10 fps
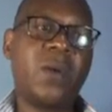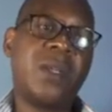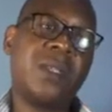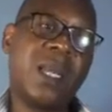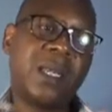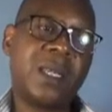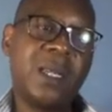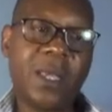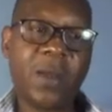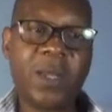is that
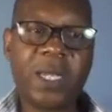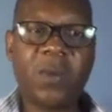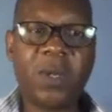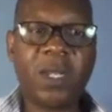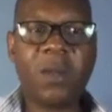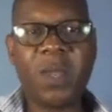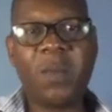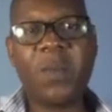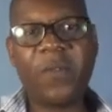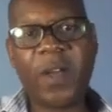criteria that we need the
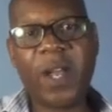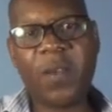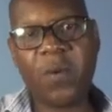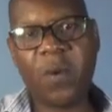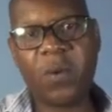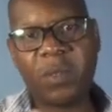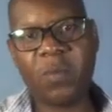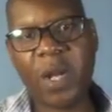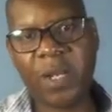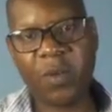minimum value, or
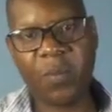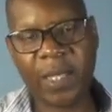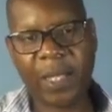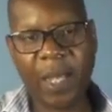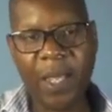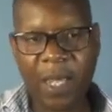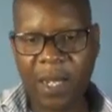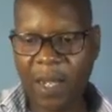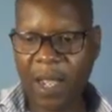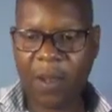smaller the better.
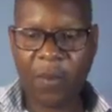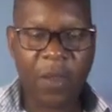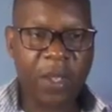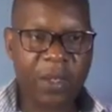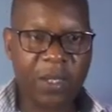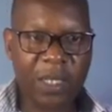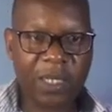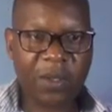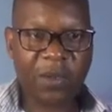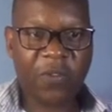Now, these
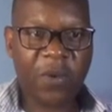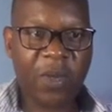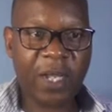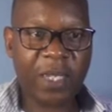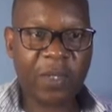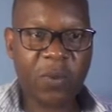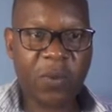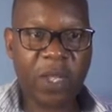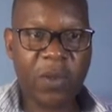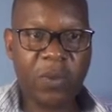are the formula that we
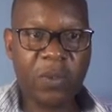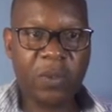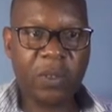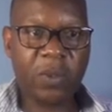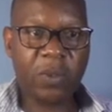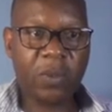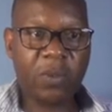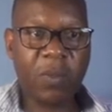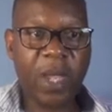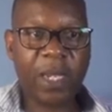will use to
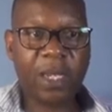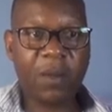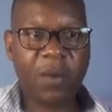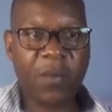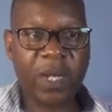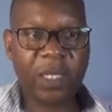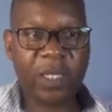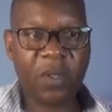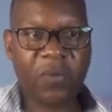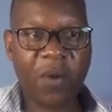make a
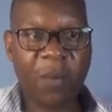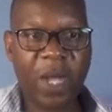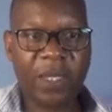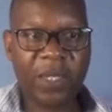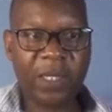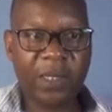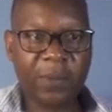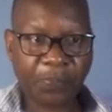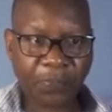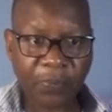normalization of our
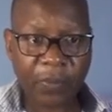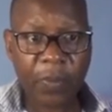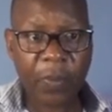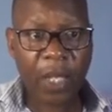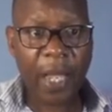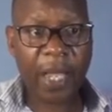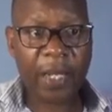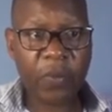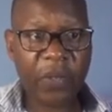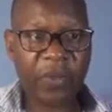matrix.
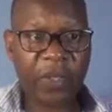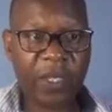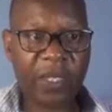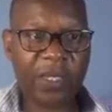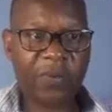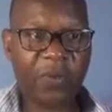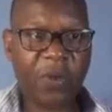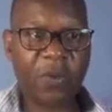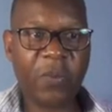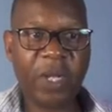And if it is
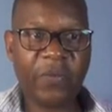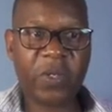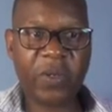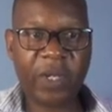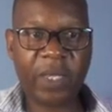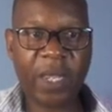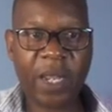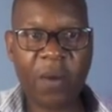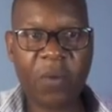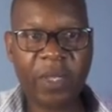for beneficial
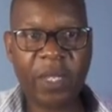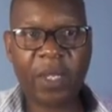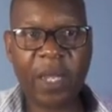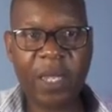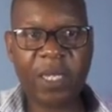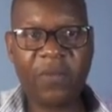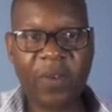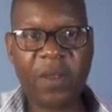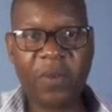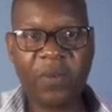criteria, we will take each
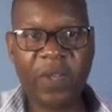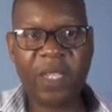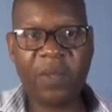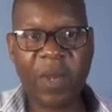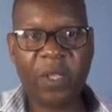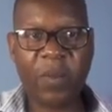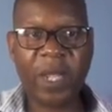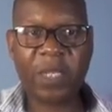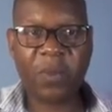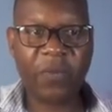value divided by the
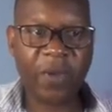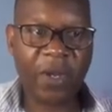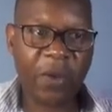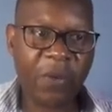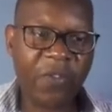maximum value.